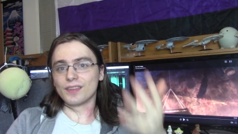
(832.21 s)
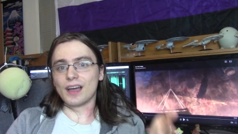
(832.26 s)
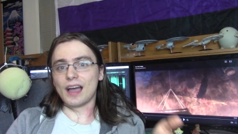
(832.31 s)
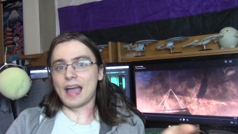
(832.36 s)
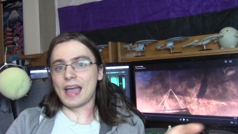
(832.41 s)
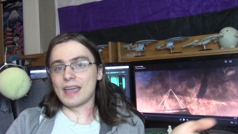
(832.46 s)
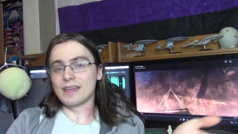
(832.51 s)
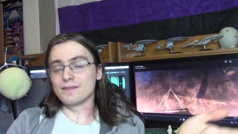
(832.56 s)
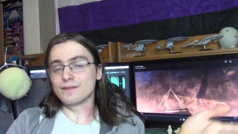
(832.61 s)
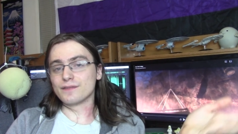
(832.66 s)

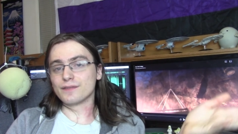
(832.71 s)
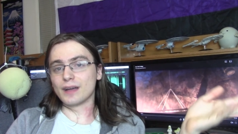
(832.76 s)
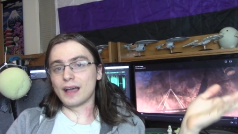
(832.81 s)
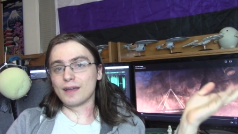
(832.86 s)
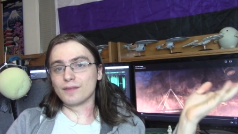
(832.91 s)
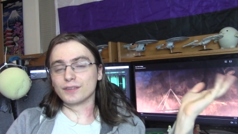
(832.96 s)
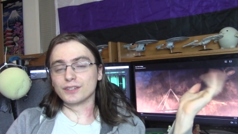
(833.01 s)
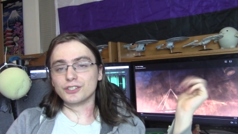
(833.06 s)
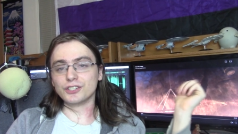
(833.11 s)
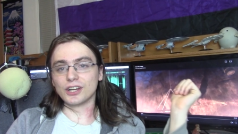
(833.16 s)
I've
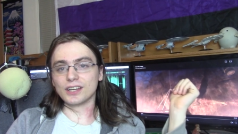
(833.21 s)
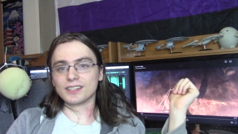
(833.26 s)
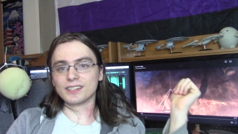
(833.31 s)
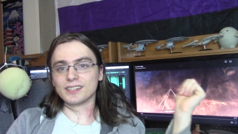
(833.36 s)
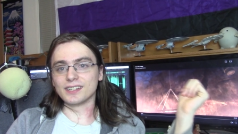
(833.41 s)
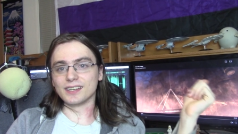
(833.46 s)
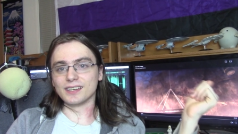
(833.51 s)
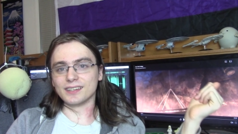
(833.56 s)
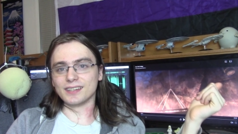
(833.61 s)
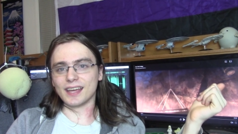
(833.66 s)

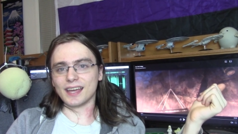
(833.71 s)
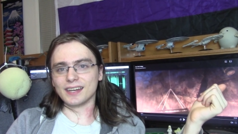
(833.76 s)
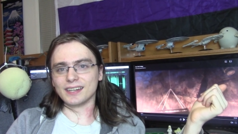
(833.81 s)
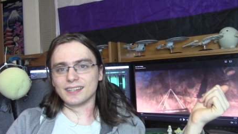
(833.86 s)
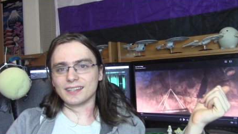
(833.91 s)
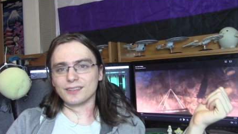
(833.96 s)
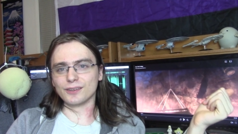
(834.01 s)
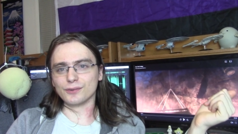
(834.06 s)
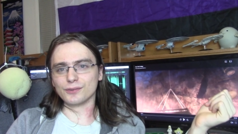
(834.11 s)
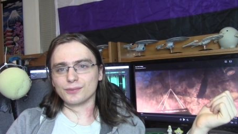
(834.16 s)
adjusted to
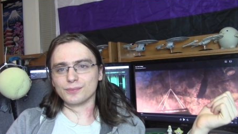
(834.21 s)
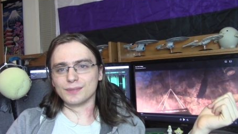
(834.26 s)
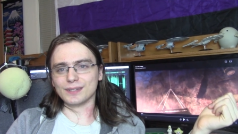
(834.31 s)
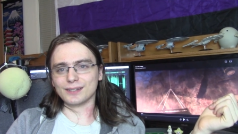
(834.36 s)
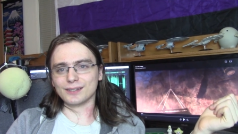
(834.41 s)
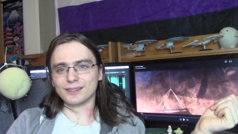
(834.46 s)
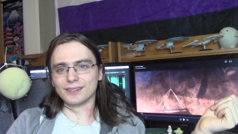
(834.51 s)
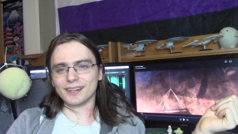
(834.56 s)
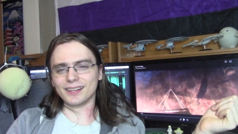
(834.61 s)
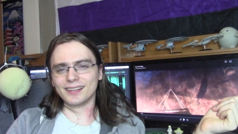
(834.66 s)
any of those
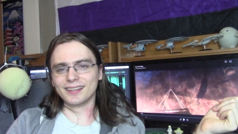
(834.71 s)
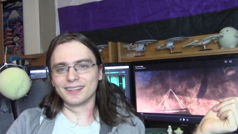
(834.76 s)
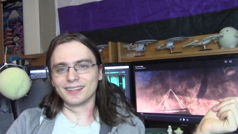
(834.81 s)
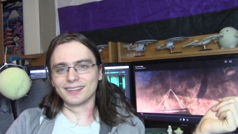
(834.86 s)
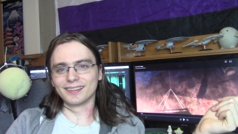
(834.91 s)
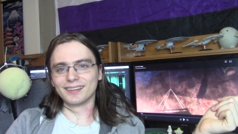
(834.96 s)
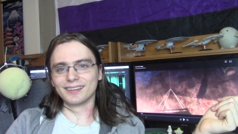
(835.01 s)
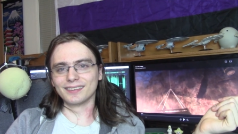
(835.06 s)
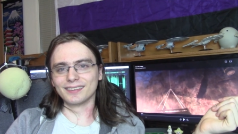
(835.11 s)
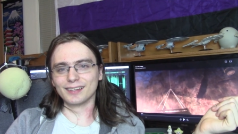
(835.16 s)
weird
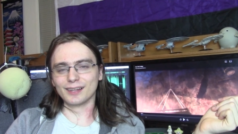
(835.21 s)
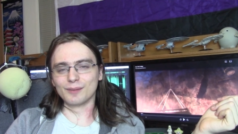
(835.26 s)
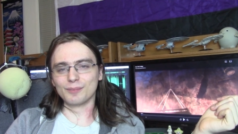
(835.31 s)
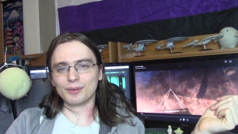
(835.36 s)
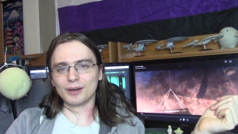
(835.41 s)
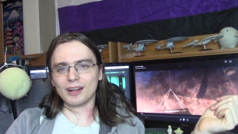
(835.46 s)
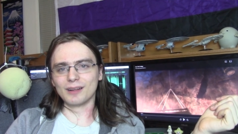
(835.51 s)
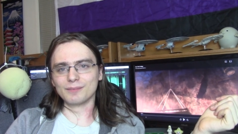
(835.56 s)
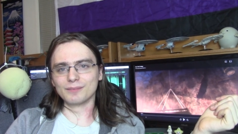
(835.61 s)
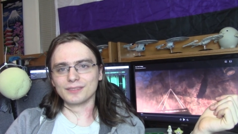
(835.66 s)
little
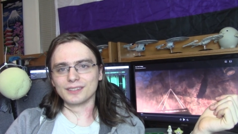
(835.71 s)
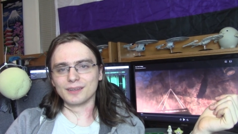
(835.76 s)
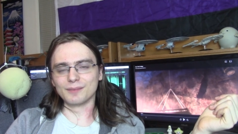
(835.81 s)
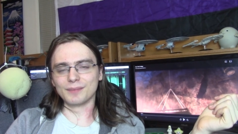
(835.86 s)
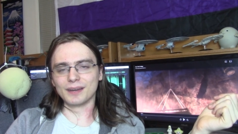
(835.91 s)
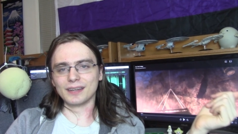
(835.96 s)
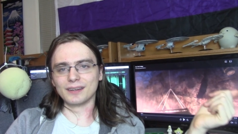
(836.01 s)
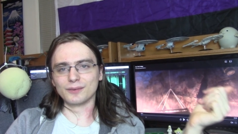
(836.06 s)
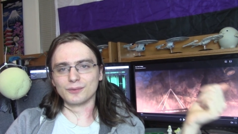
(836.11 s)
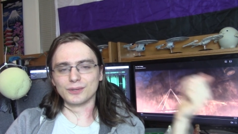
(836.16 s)
problems that
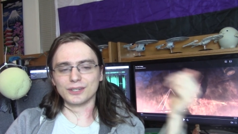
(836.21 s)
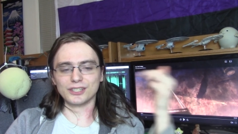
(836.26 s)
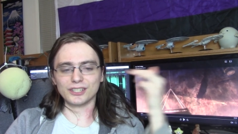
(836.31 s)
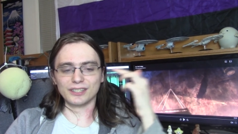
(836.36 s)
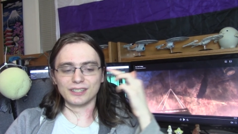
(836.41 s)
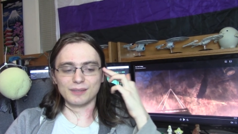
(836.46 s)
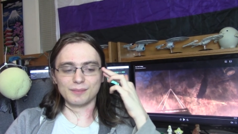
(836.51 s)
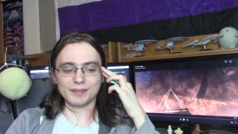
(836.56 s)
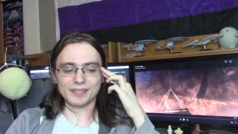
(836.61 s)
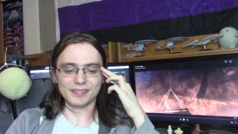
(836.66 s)
might
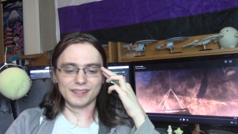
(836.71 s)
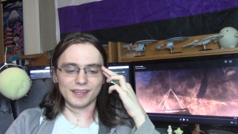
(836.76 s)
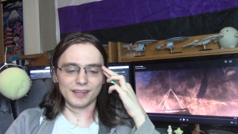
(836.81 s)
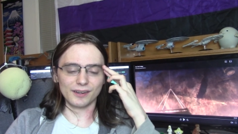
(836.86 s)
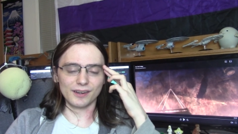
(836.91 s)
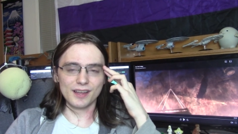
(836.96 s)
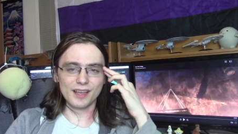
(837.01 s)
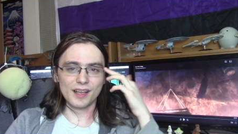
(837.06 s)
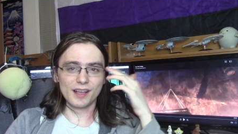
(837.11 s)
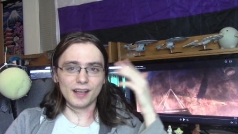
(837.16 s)
originally be there.